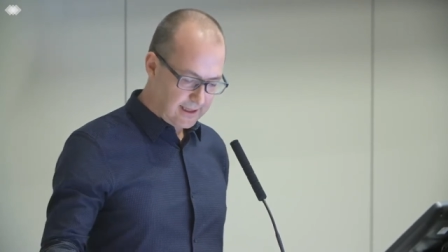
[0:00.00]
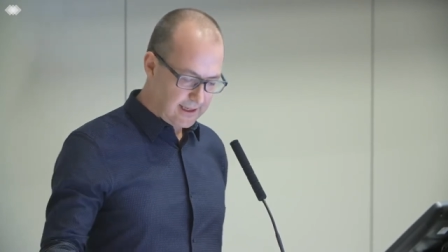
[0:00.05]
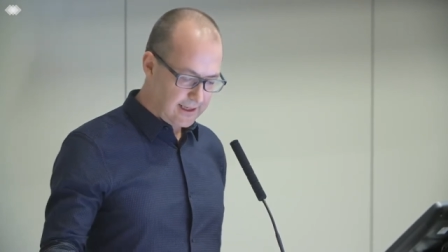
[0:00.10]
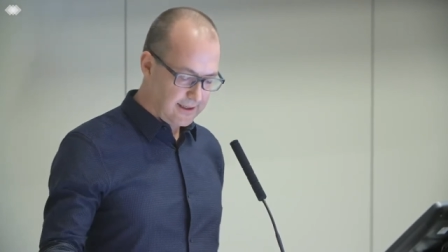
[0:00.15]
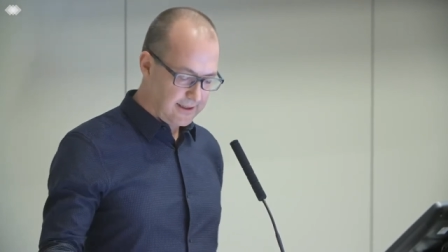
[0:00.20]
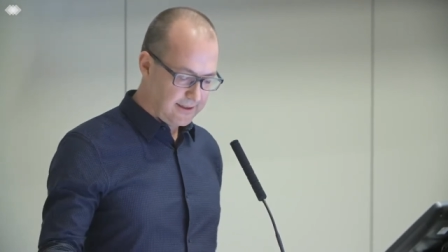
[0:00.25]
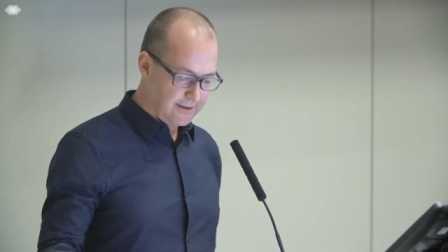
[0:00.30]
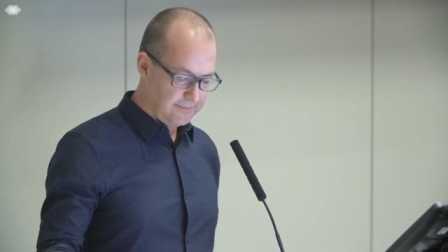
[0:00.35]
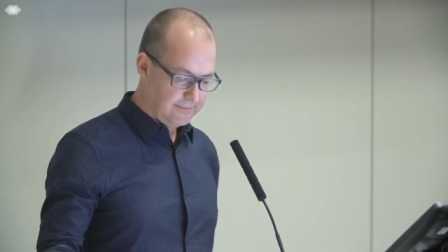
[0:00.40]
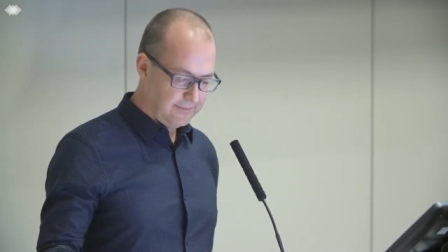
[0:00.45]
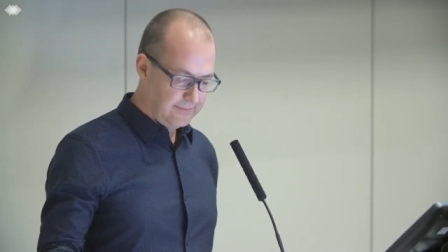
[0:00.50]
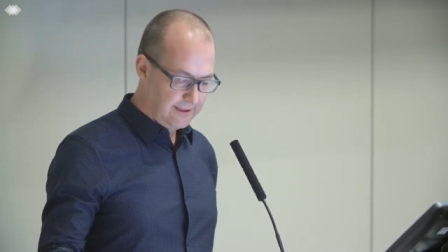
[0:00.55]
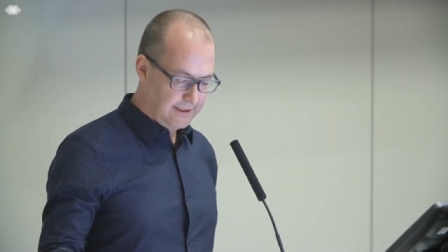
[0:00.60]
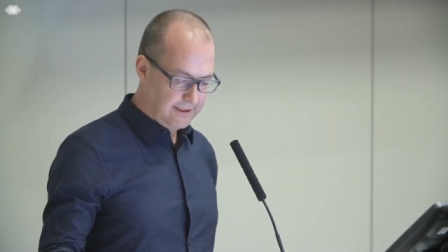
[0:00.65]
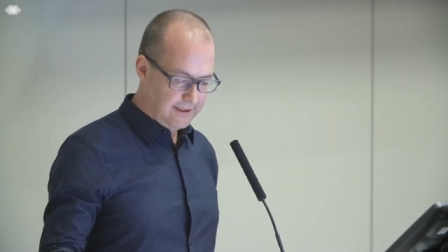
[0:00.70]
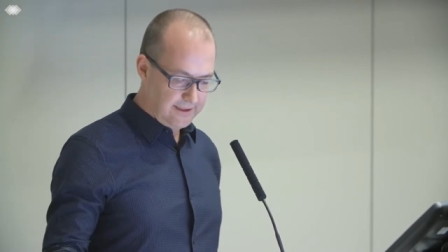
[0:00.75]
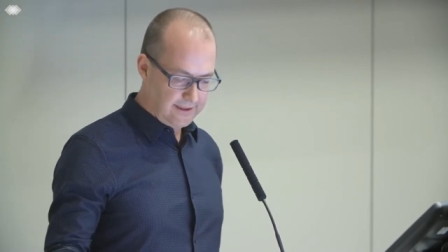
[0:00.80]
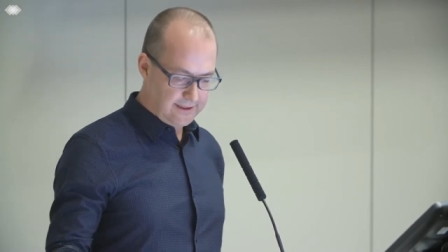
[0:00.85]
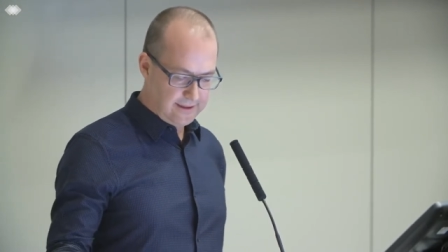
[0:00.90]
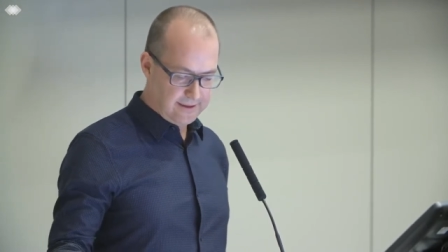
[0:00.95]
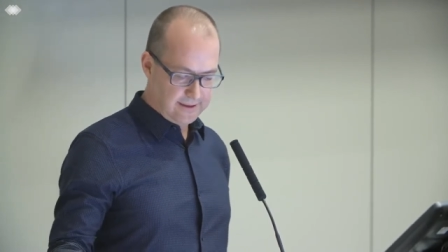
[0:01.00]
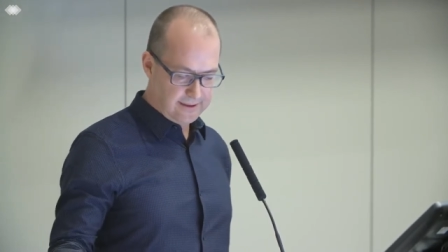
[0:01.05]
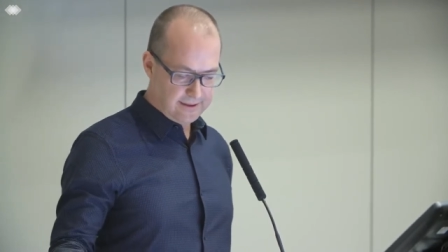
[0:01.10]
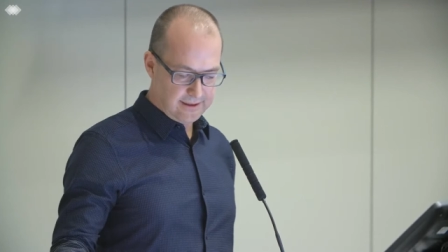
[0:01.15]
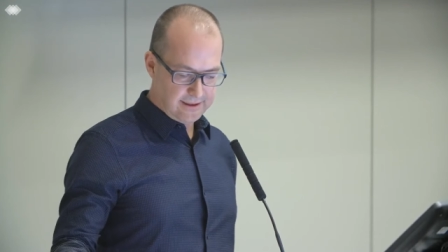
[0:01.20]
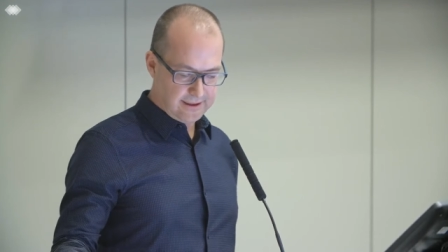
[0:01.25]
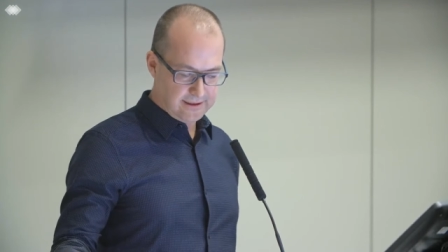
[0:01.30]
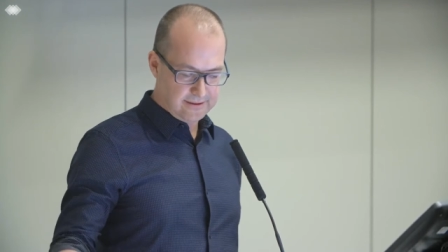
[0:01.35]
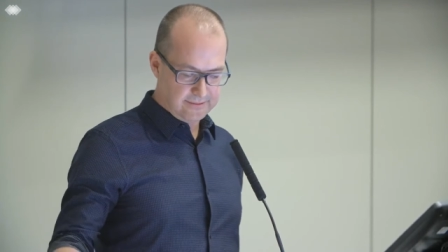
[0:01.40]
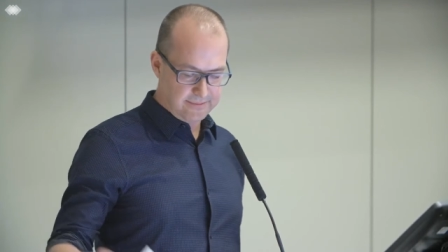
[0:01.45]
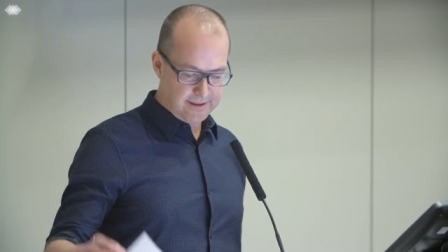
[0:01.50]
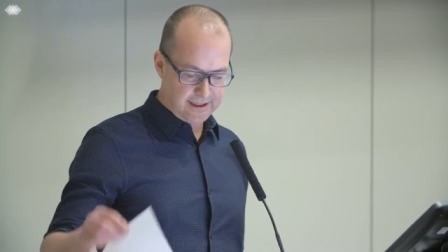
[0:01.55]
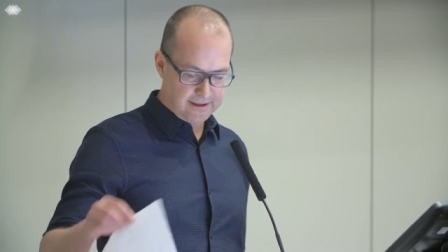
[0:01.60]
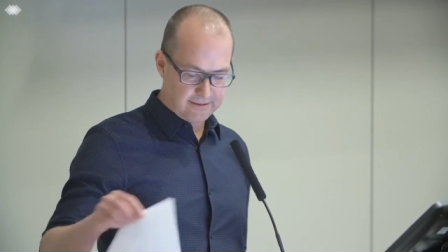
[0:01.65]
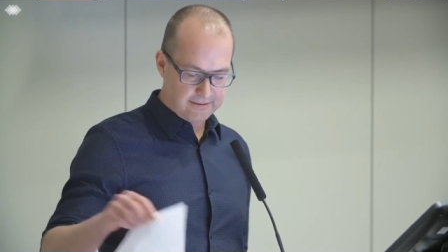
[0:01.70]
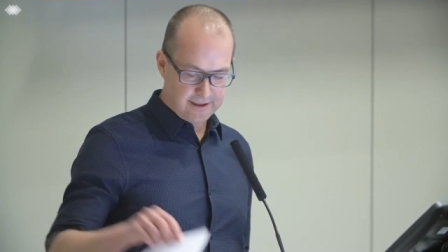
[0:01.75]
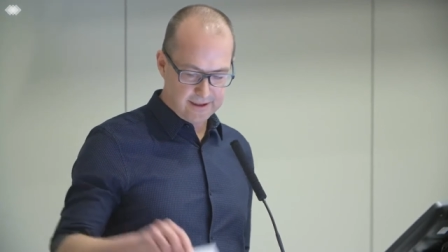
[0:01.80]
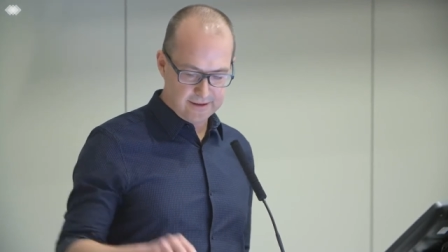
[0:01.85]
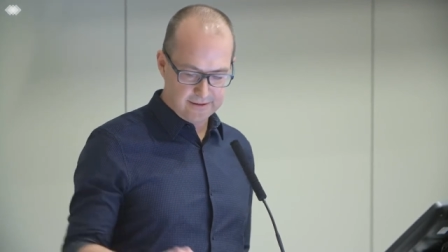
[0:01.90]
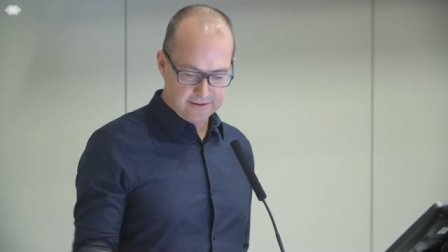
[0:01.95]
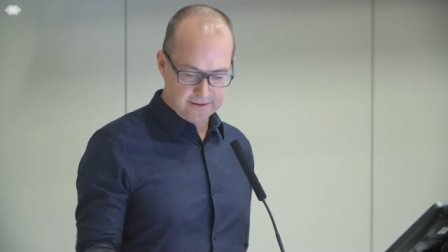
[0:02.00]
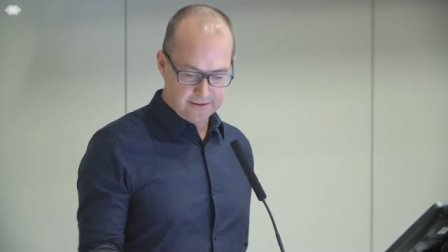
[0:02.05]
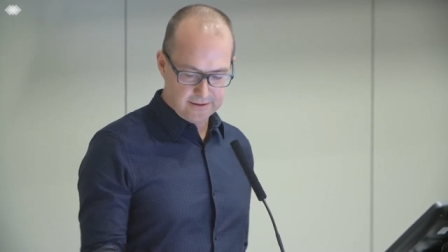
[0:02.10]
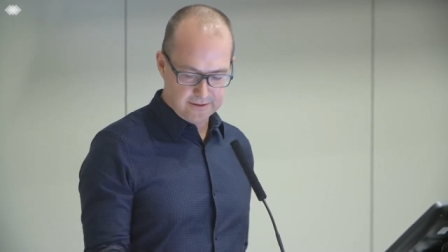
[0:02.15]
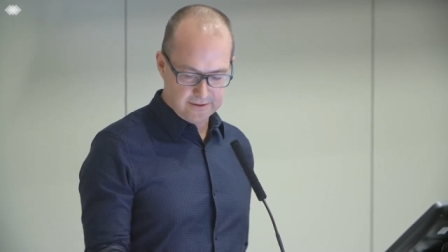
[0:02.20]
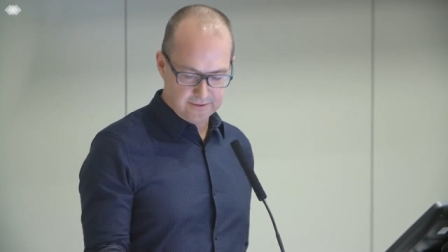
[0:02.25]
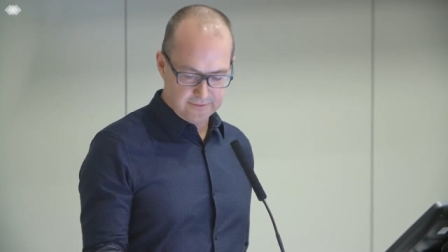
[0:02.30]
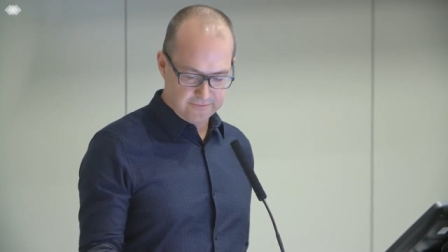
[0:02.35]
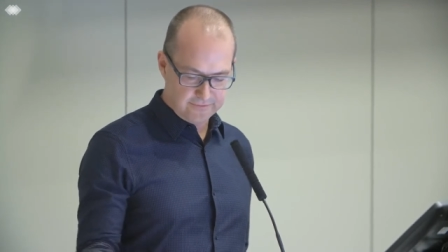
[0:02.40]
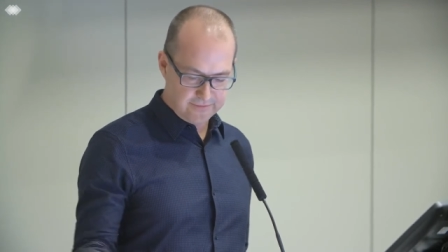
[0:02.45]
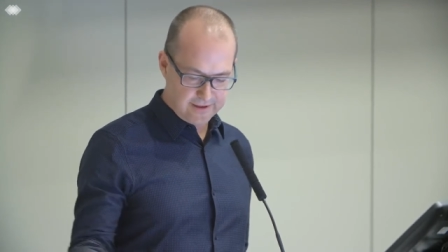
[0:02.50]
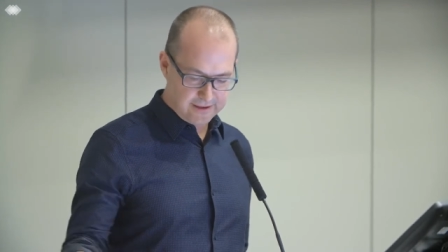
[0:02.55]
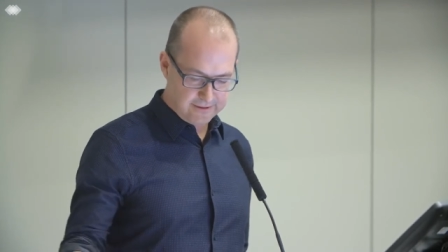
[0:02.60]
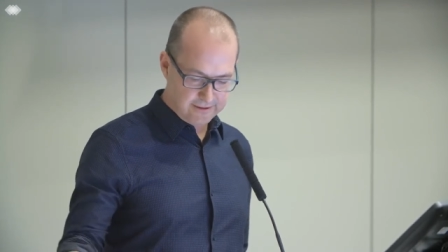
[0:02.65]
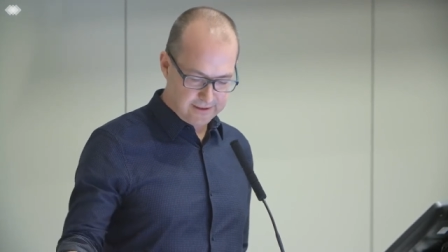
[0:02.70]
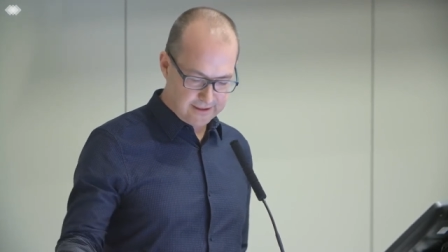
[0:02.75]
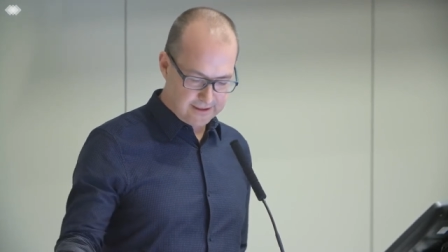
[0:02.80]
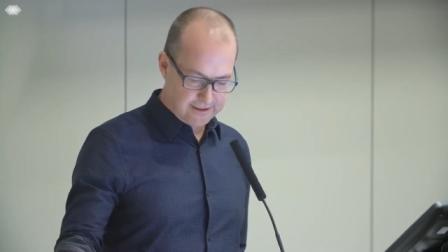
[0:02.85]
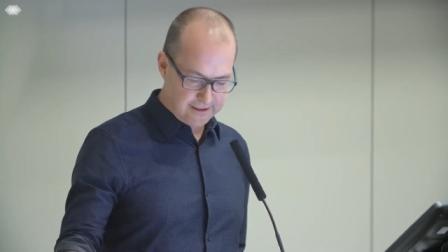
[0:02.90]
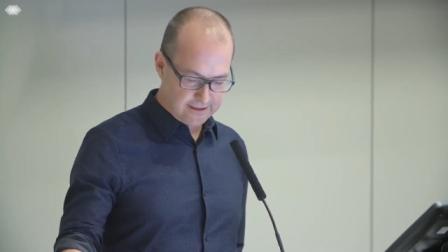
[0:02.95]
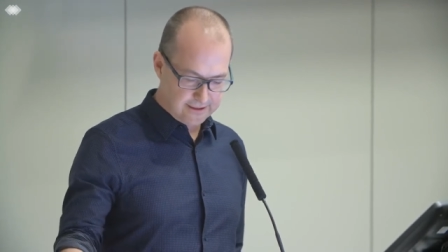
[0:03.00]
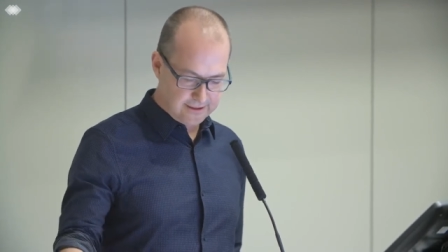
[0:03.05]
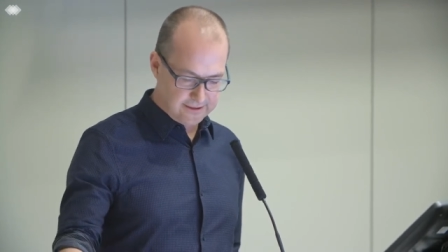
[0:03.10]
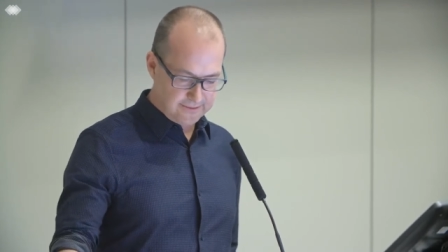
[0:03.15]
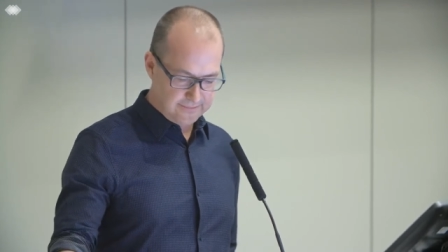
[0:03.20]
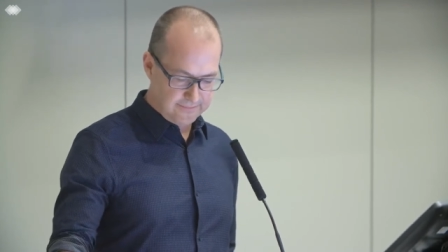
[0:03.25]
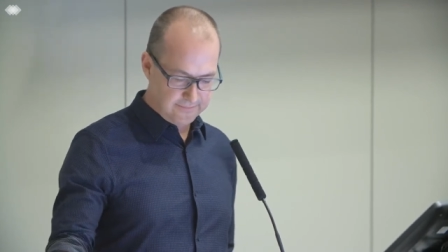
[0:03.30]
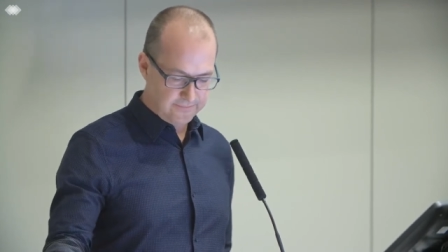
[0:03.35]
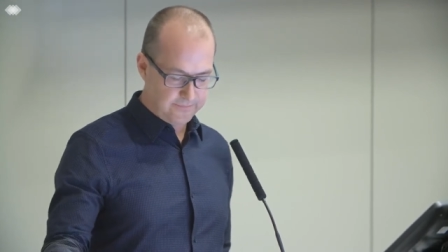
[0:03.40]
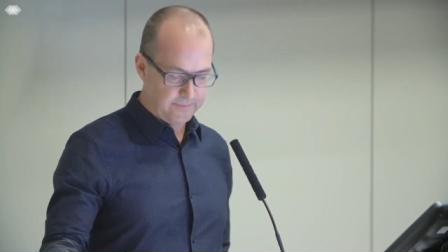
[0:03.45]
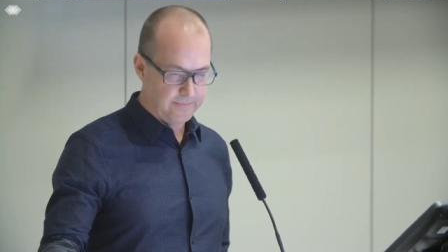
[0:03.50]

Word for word: Um, he has a background of heroin addiction,